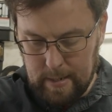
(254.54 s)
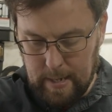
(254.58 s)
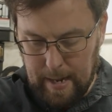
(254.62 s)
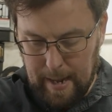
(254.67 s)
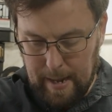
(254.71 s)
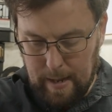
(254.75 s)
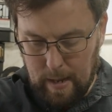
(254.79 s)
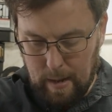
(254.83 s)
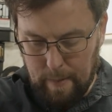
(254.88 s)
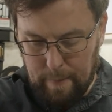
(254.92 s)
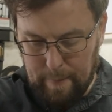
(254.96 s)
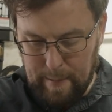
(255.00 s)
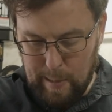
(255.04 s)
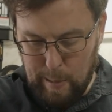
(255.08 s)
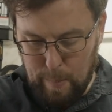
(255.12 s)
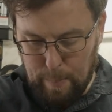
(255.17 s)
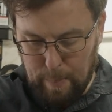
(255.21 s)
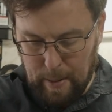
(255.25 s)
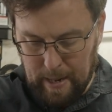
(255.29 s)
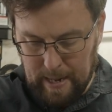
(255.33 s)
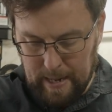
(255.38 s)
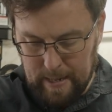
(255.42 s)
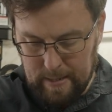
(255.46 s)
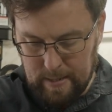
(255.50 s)
take a few
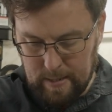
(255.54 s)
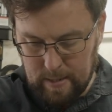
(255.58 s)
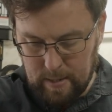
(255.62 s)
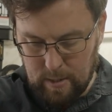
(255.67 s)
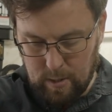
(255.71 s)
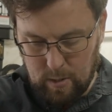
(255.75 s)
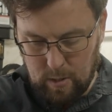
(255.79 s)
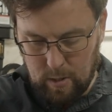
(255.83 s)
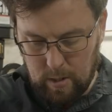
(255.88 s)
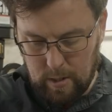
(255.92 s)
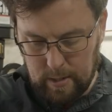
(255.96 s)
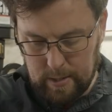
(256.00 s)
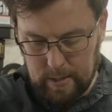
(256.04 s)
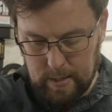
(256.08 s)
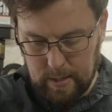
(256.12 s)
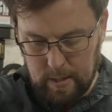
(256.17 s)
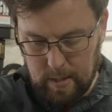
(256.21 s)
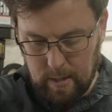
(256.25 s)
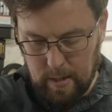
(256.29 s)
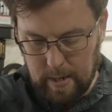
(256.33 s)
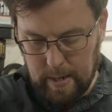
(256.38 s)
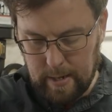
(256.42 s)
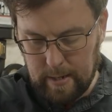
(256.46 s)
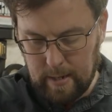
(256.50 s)
passes across the
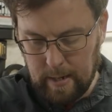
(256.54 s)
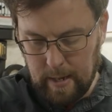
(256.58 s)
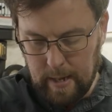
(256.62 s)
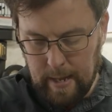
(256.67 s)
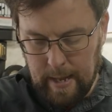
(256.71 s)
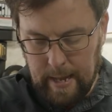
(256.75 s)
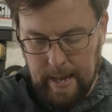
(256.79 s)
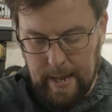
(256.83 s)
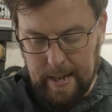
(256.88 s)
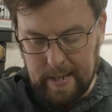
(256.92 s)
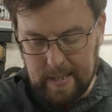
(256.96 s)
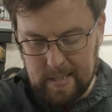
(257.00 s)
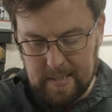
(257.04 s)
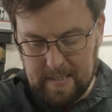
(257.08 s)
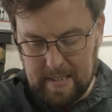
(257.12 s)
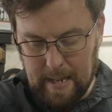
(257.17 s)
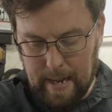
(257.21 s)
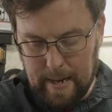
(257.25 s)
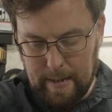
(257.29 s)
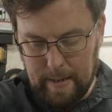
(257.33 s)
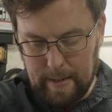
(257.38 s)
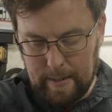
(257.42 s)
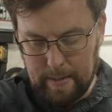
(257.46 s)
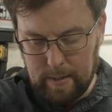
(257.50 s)
guide,
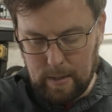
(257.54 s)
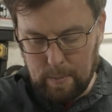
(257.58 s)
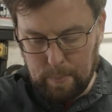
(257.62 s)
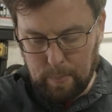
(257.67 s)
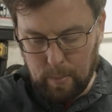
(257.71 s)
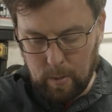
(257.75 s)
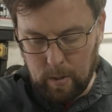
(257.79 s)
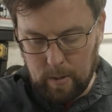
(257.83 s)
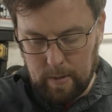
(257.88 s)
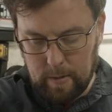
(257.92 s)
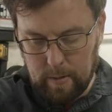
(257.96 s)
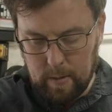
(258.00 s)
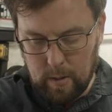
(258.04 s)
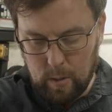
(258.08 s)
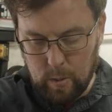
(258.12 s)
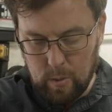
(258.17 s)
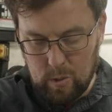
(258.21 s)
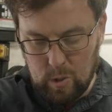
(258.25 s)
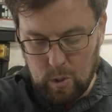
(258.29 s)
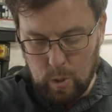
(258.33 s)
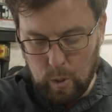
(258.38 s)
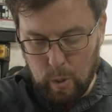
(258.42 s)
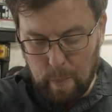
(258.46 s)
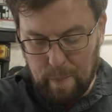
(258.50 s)
extending the bullet
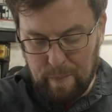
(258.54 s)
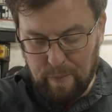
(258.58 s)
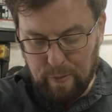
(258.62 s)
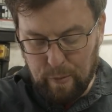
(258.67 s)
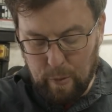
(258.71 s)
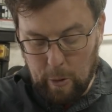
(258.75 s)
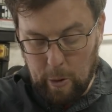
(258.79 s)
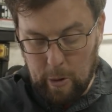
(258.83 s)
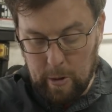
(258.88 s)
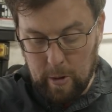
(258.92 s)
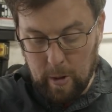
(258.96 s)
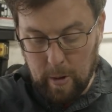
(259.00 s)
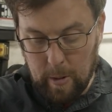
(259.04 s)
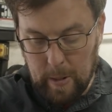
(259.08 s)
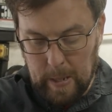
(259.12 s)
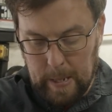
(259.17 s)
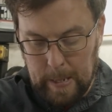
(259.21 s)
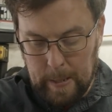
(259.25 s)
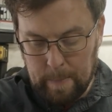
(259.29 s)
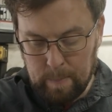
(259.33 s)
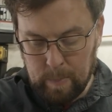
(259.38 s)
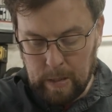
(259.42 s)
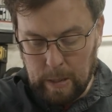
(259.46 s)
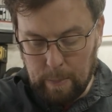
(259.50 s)
nose up further,
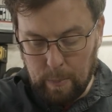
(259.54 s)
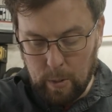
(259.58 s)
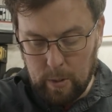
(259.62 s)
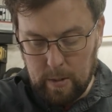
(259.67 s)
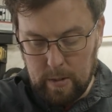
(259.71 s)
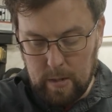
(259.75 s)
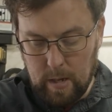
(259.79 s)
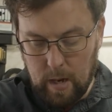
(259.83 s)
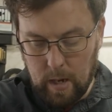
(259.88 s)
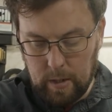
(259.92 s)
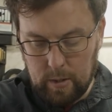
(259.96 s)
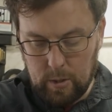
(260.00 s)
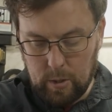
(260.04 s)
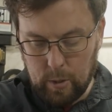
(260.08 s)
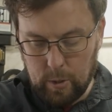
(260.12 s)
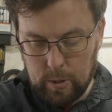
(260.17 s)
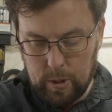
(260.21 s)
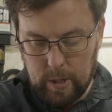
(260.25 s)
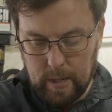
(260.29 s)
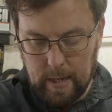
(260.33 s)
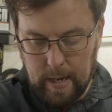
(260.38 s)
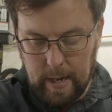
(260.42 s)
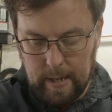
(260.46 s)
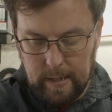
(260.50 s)
but not
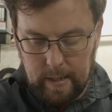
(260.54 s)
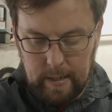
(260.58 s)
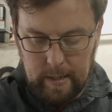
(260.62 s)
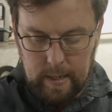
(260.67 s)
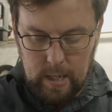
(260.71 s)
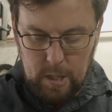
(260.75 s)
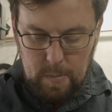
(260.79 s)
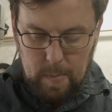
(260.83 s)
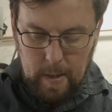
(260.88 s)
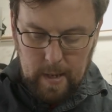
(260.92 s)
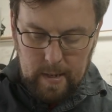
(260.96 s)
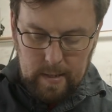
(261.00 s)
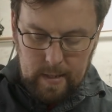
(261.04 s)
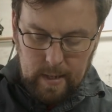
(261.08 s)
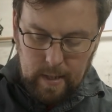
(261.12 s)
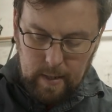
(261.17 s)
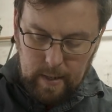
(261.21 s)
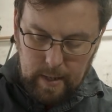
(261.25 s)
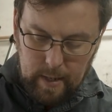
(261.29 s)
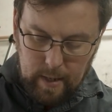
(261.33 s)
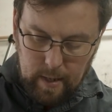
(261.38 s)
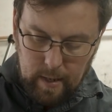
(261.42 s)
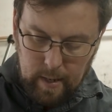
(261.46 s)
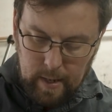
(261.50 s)
touching any of the space
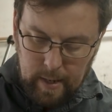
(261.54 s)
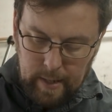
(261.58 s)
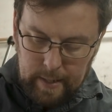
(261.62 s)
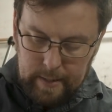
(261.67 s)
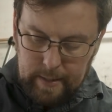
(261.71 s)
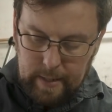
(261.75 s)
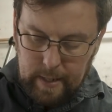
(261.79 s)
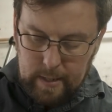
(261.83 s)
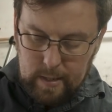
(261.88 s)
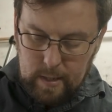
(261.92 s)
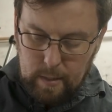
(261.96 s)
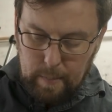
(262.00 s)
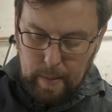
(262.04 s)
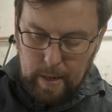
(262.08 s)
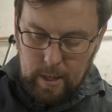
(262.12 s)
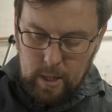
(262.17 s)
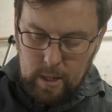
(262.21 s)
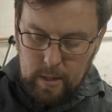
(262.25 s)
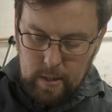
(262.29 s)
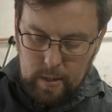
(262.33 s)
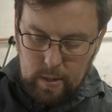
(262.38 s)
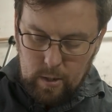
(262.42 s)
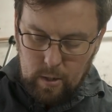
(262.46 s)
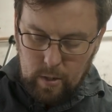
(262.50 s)
down here. This
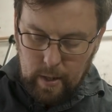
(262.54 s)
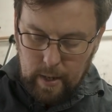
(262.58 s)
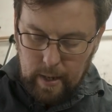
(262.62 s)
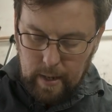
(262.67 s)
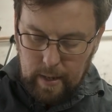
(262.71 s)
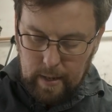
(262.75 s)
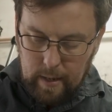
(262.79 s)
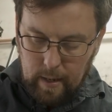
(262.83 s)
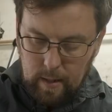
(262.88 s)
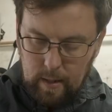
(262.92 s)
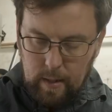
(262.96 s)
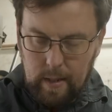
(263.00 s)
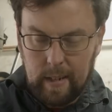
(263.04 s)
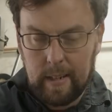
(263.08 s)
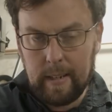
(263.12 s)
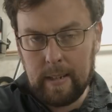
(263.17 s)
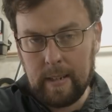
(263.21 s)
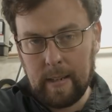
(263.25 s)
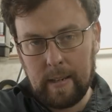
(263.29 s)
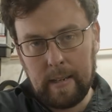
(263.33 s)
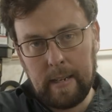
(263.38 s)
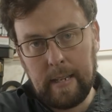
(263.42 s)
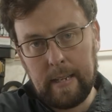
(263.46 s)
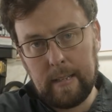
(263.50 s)
dimension is critical.
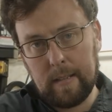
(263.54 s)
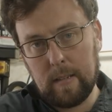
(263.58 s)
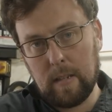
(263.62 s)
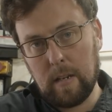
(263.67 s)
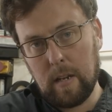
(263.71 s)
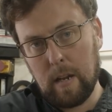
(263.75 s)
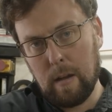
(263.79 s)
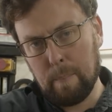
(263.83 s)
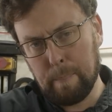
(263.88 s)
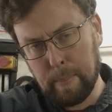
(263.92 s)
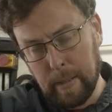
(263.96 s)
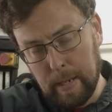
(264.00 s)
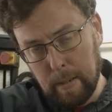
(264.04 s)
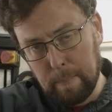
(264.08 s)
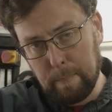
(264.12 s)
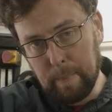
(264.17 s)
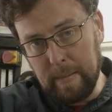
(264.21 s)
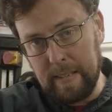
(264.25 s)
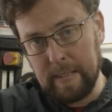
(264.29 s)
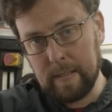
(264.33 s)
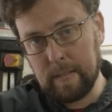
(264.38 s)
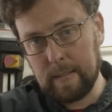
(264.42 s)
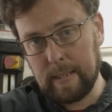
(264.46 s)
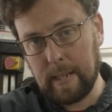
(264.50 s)
You need a bit of
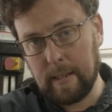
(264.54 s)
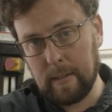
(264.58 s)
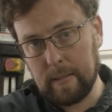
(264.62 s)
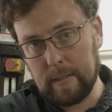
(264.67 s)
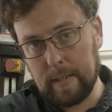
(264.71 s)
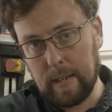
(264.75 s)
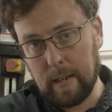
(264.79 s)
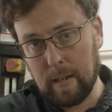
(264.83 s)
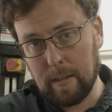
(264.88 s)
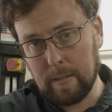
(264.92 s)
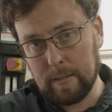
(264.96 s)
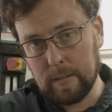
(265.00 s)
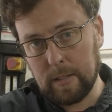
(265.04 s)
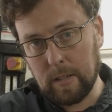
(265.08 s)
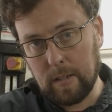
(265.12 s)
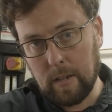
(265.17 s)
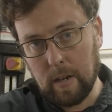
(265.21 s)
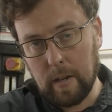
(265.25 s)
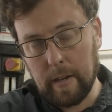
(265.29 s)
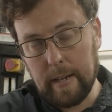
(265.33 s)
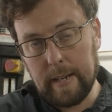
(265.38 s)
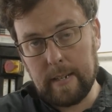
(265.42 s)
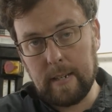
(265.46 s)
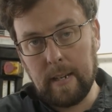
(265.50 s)
meat down there on the
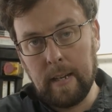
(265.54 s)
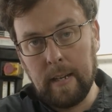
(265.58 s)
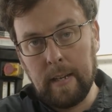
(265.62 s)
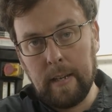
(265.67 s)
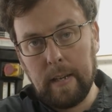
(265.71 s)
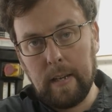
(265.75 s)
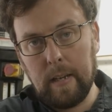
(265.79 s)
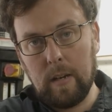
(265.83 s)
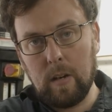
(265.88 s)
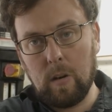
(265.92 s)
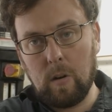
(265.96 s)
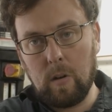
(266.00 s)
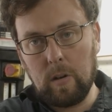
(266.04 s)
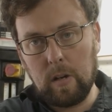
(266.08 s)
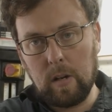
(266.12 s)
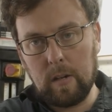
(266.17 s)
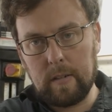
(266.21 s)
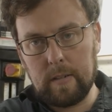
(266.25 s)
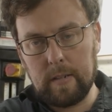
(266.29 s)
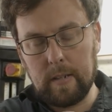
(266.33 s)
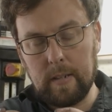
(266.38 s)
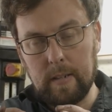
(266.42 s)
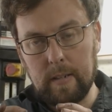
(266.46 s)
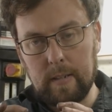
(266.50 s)
guide in order
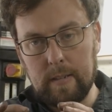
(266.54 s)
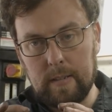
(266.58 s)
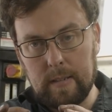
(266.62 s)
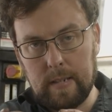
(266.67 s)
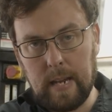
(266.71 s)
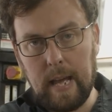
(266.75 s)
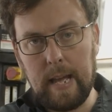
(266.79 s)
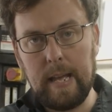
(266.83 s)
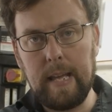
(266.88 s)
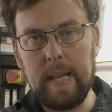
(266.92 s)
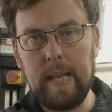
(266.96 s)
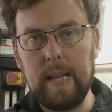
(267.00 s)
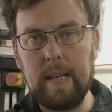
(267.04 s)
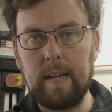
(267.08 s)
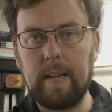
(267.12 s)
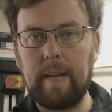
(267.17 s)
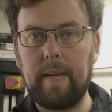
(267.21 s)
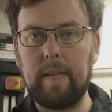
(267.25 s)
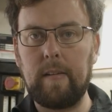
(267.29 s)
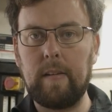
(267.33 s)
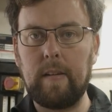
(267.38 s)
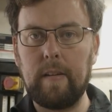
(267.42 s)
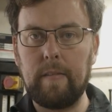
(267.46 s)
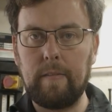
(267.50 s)
to take heat
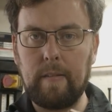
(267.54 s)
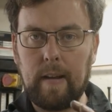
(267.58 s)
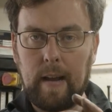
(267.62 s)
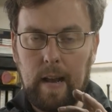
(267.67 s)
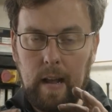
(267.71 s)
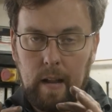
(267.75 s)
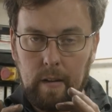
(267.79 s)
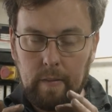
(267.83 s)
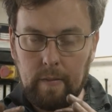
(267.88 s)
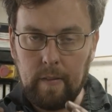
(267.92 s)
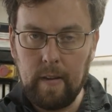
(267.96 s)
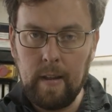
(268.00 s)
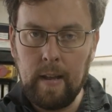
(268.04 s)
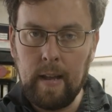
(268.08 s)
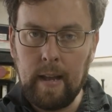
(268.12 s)
out of the valve